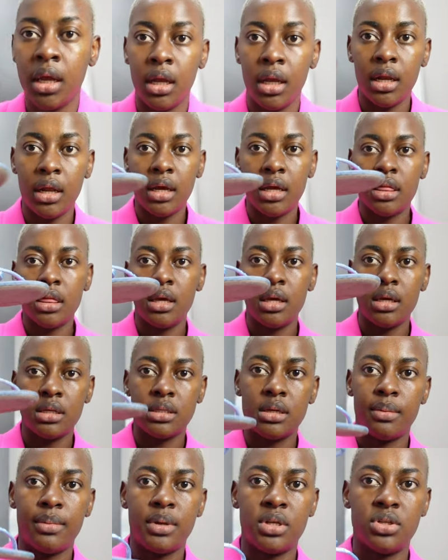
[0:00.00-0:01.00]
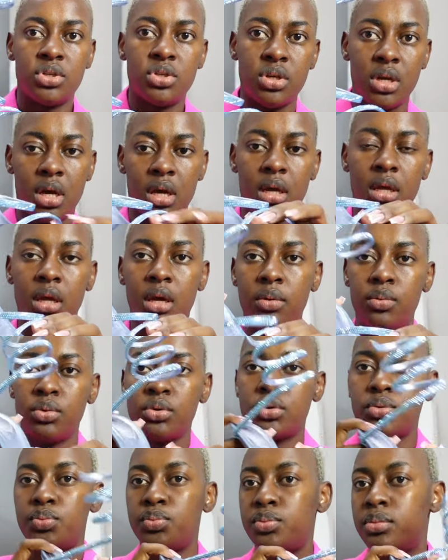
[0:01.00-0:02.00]
And I think it's a match now. I
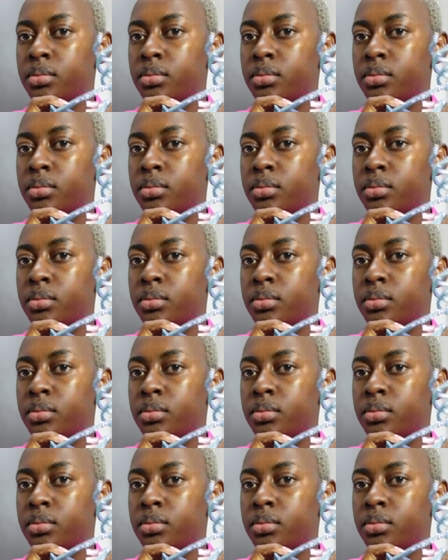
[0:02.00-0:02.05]
was